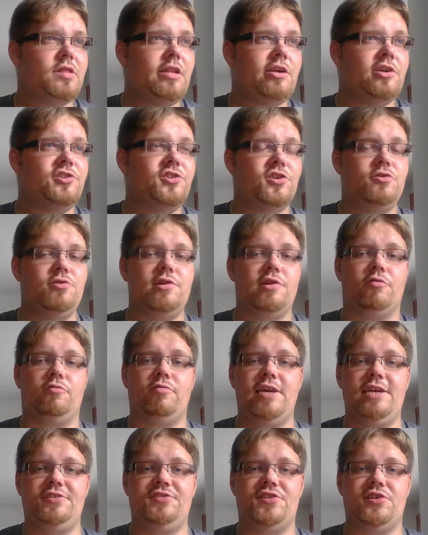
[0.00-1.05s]
so you can
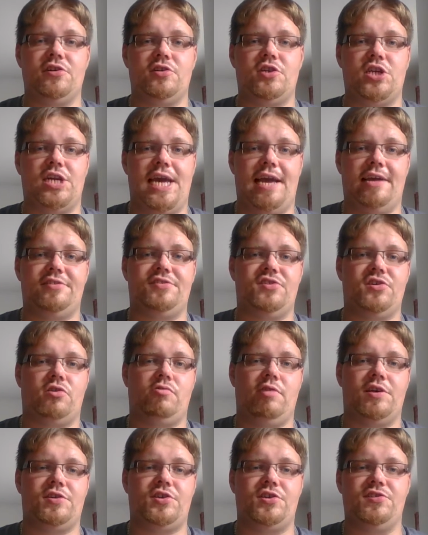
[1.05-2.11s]
research and answer
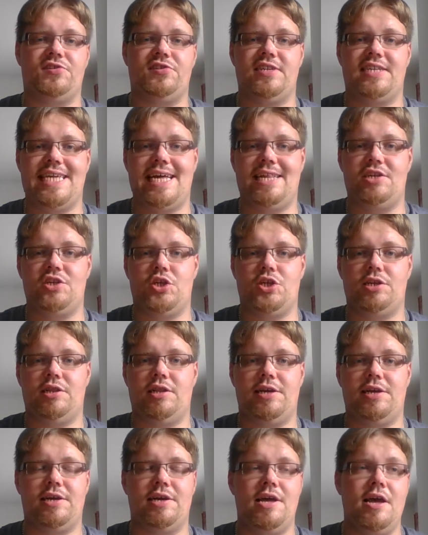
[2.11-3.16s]
questions
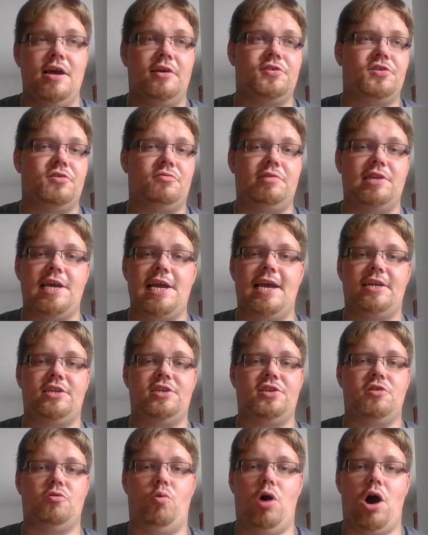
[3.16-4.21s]
intelligently. So when they get
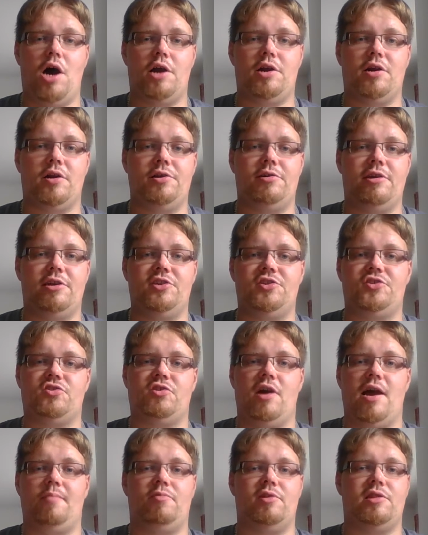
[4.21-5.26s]
to the water, you can
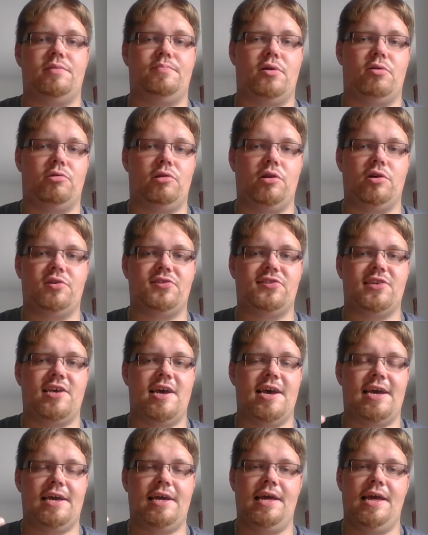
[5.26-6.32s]
describe what the boat looks
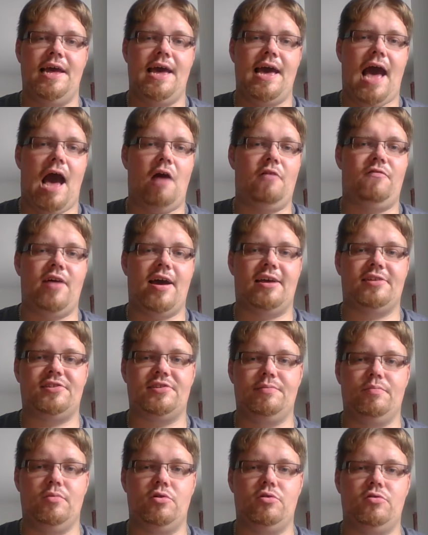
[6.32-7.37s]
like, how fast
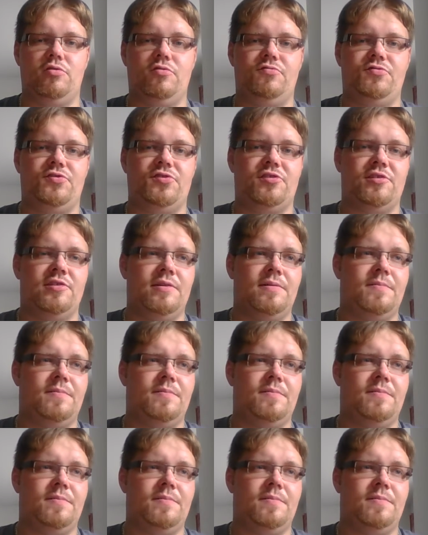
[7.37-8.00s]
it moves,